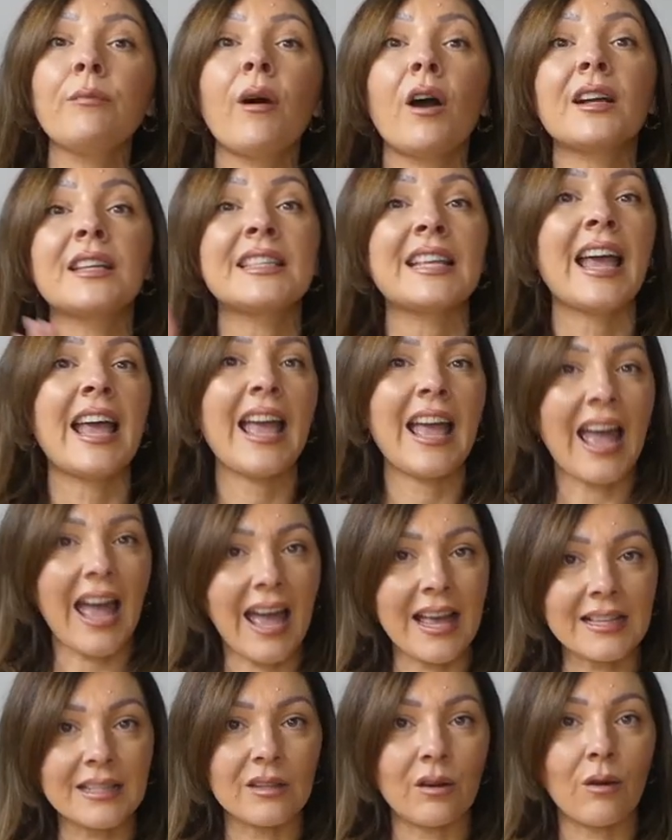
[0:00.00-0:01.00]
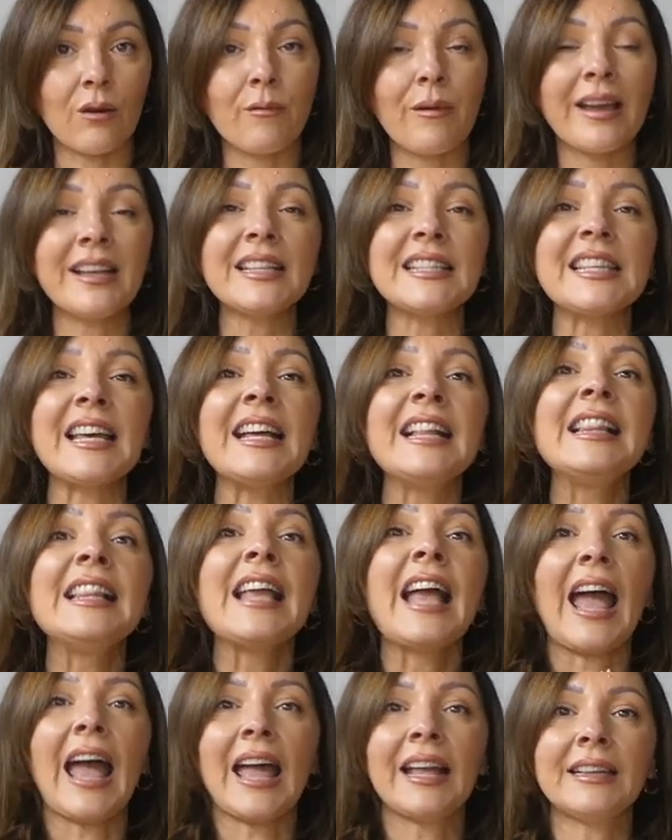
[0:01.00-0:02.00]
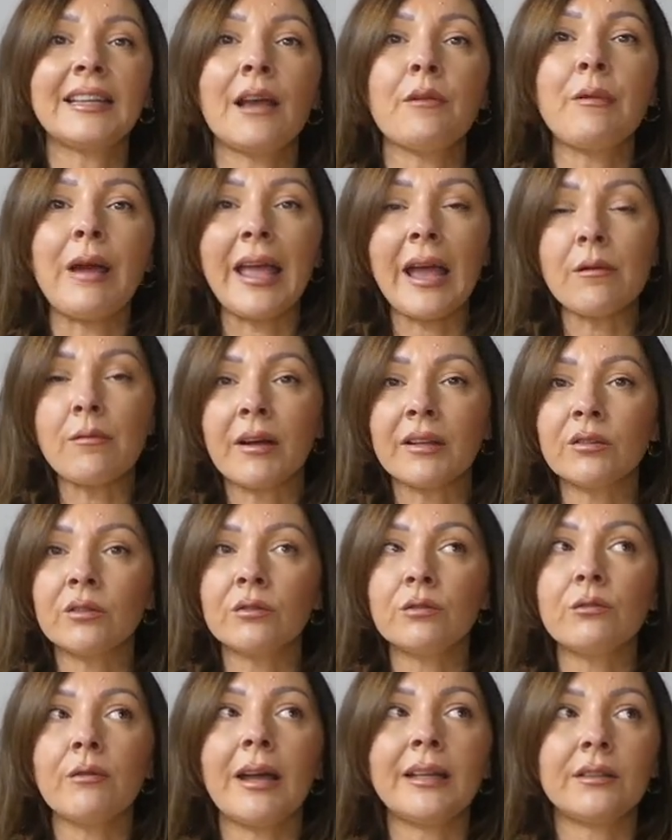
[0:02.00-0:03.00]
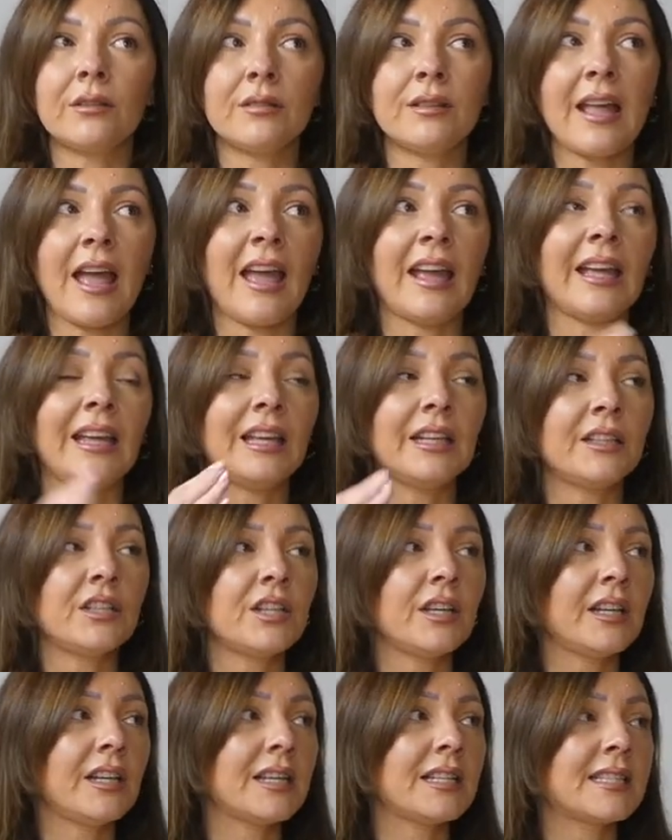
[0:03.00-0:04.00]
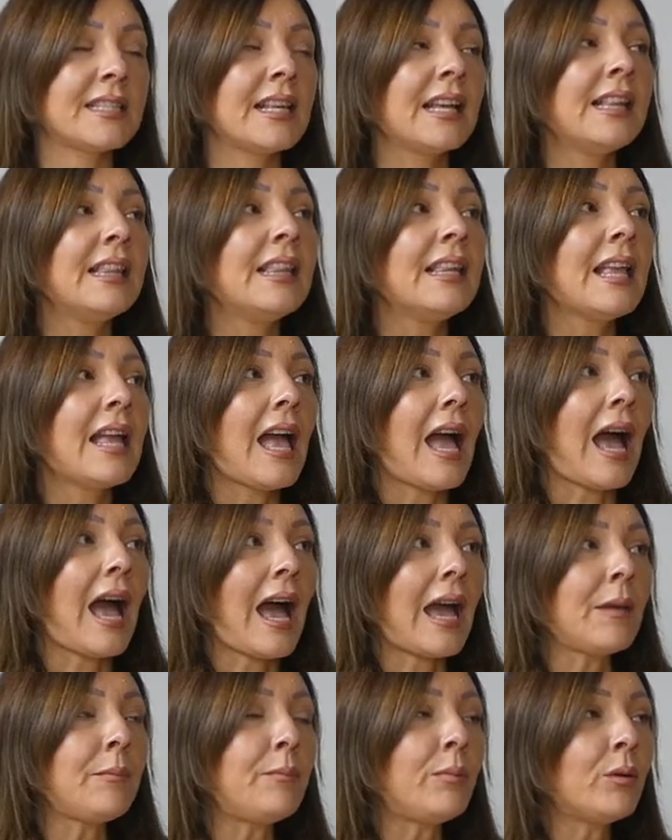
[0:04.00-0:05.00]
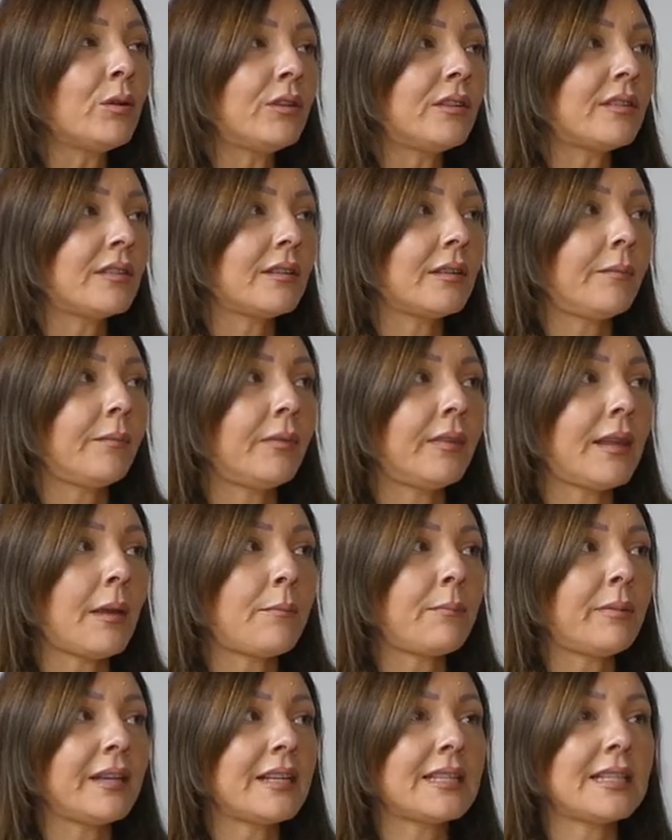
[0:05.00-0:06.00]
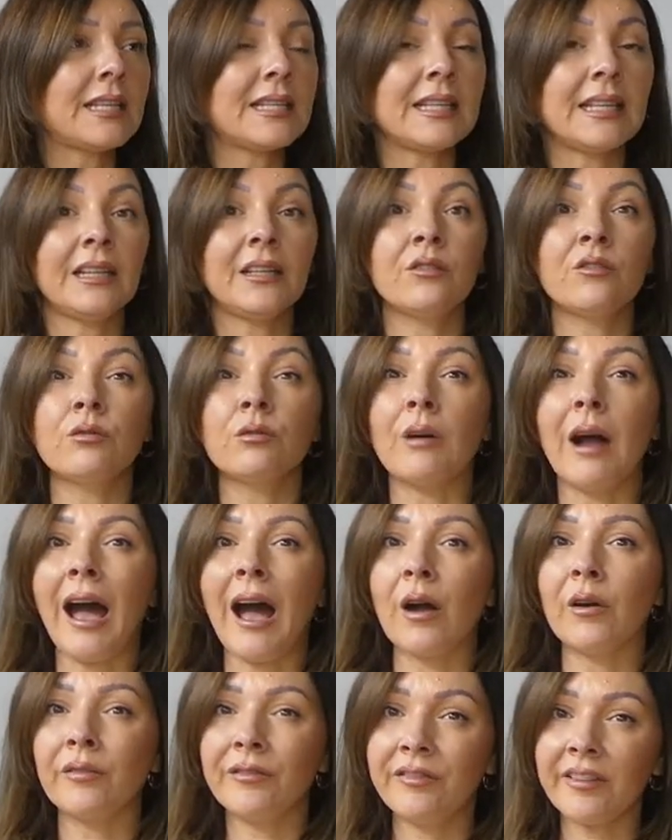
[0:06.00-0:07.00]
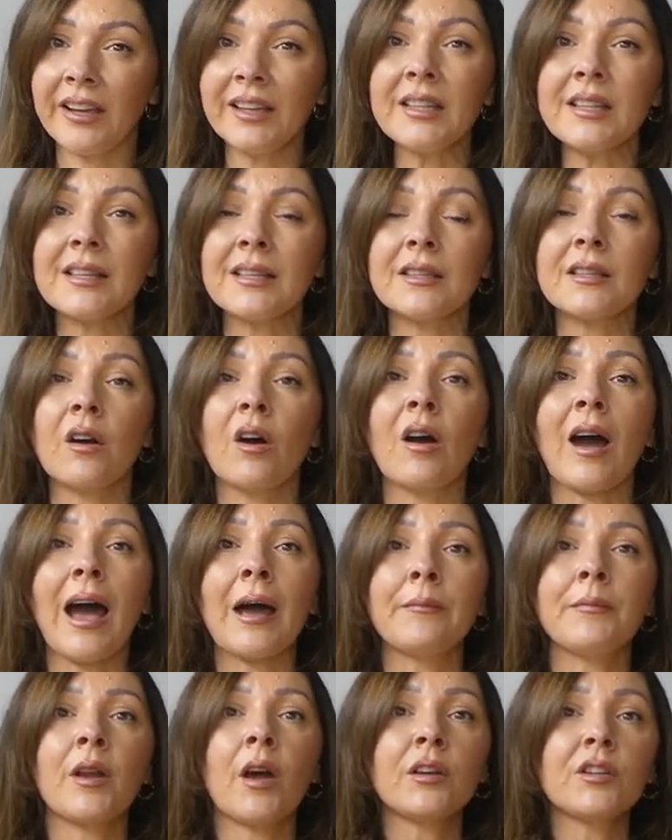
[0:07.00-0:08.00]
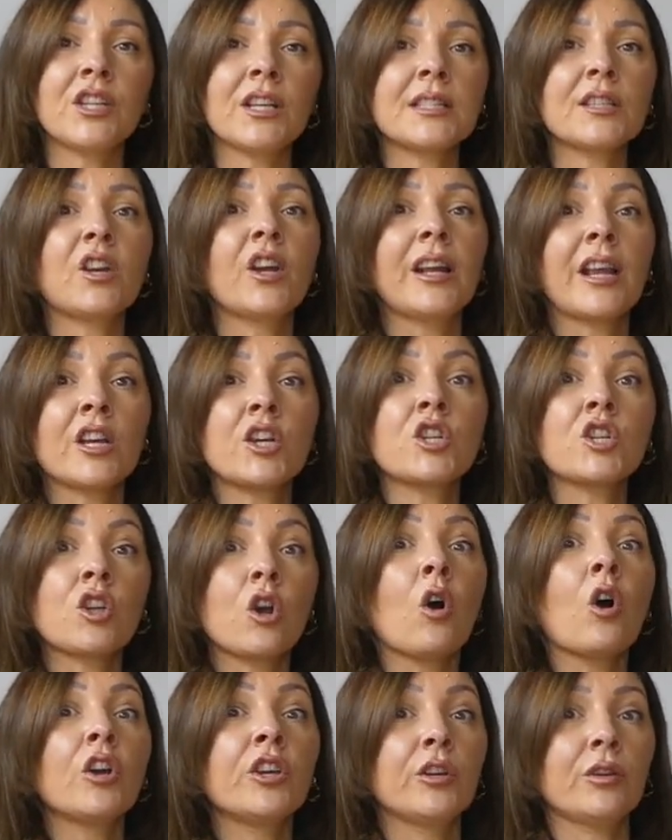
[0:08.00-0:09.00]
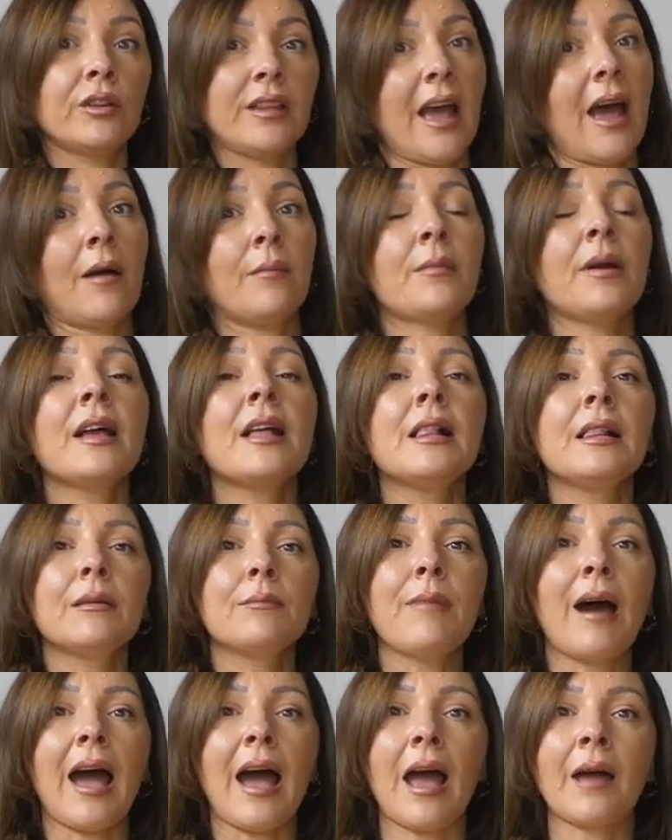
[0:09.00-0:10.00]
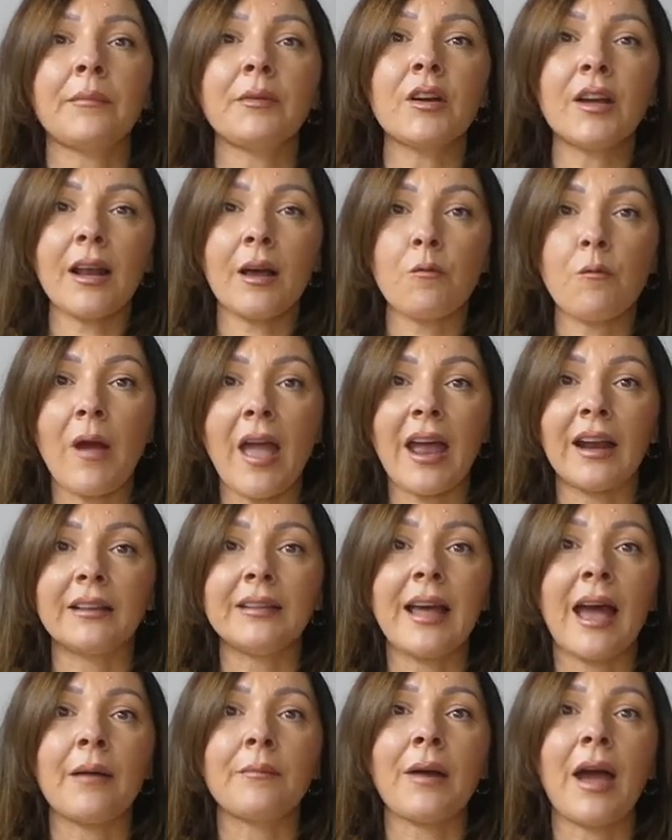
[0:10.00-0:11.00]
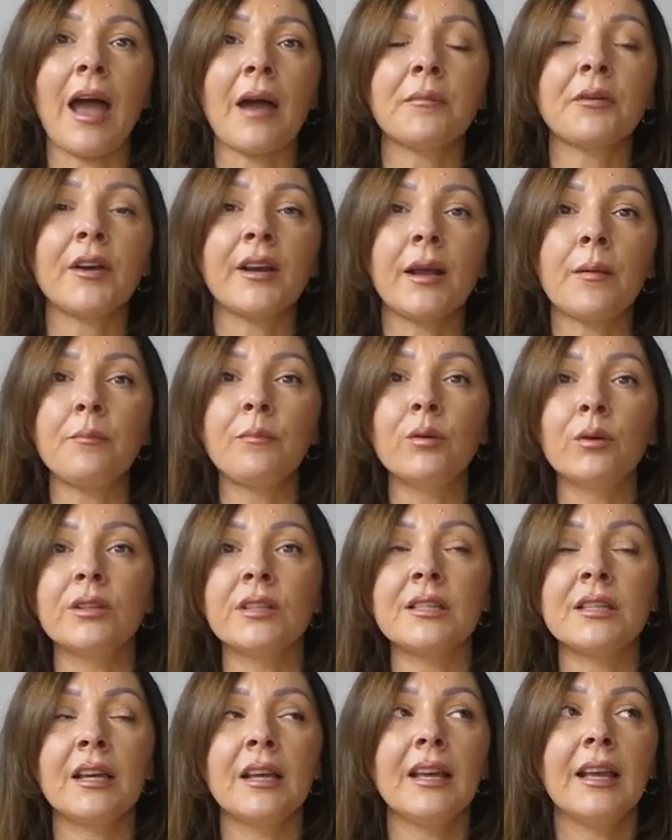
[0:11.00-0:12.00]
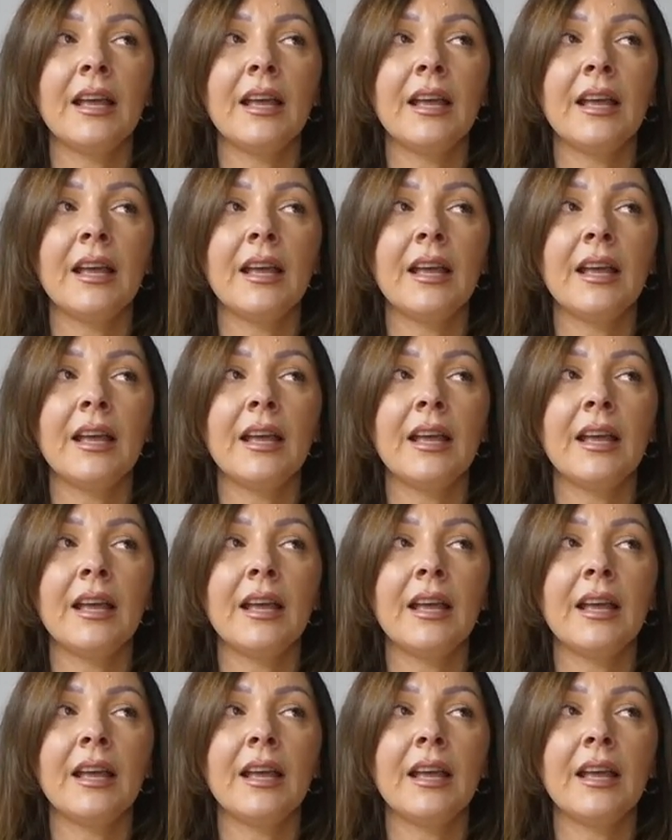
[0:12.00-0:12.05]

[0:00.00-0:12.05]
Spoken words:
box, as always. And the way I want to do it today, it is I put the pieces into outfits, so I'm not just gonna show you them, but I'm gonna wear them, I'm gonna put